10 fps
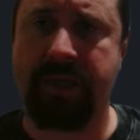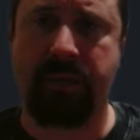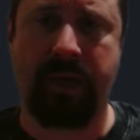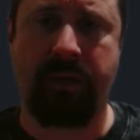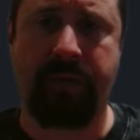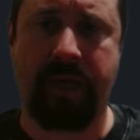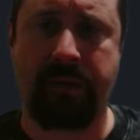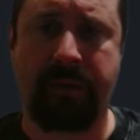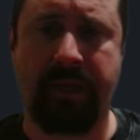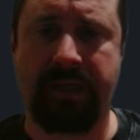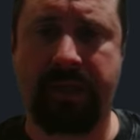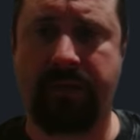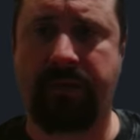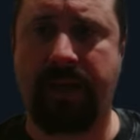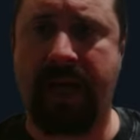as well, if we come up here to the
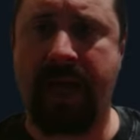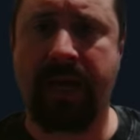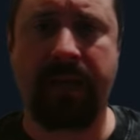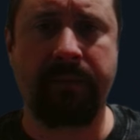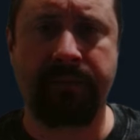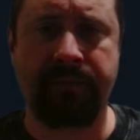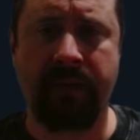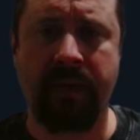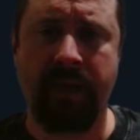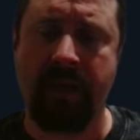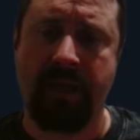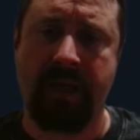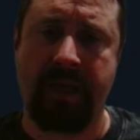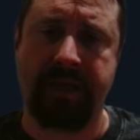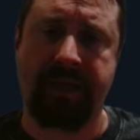flag,
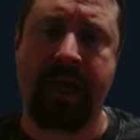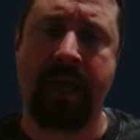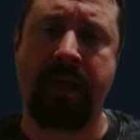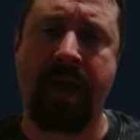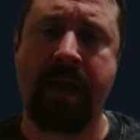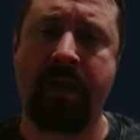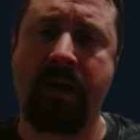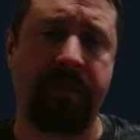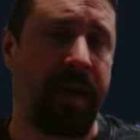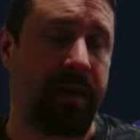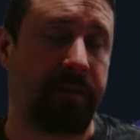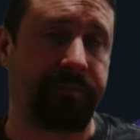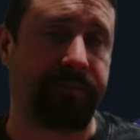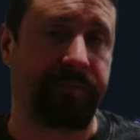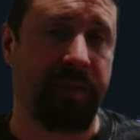is the AI banner.
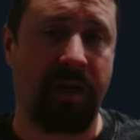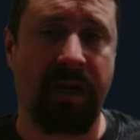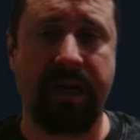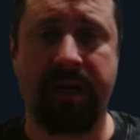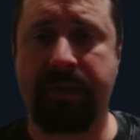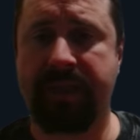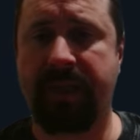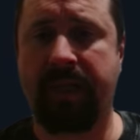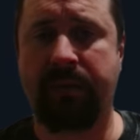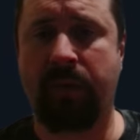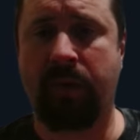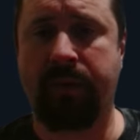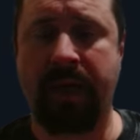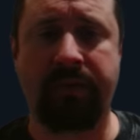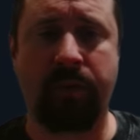All right, now we said
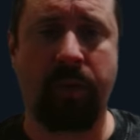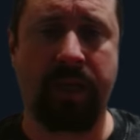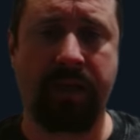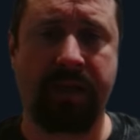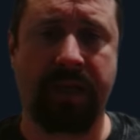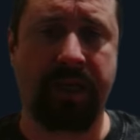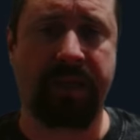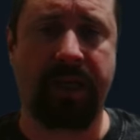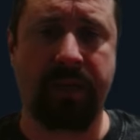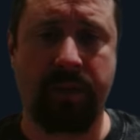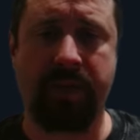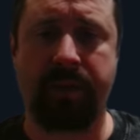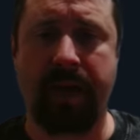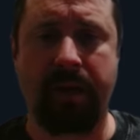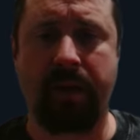we gave a warning at the start to say there was
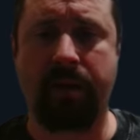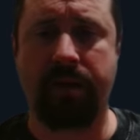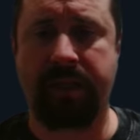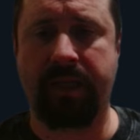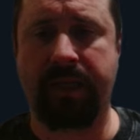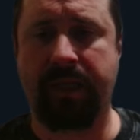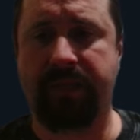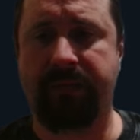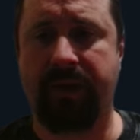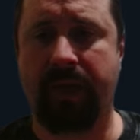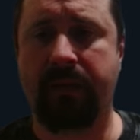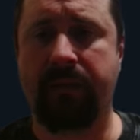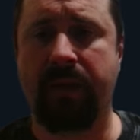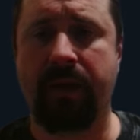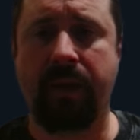some AI content in this video.
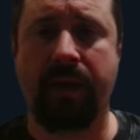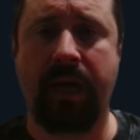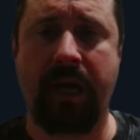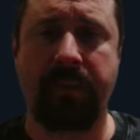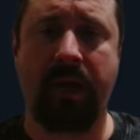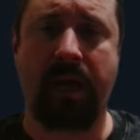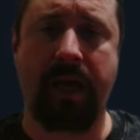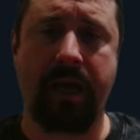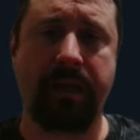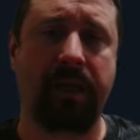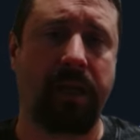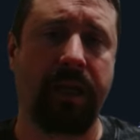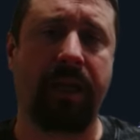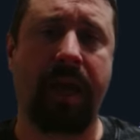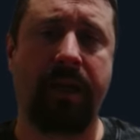You can
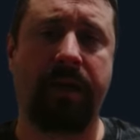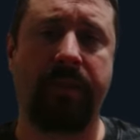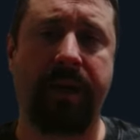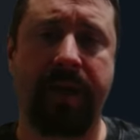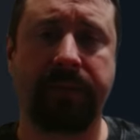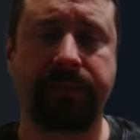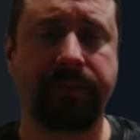click AI banner.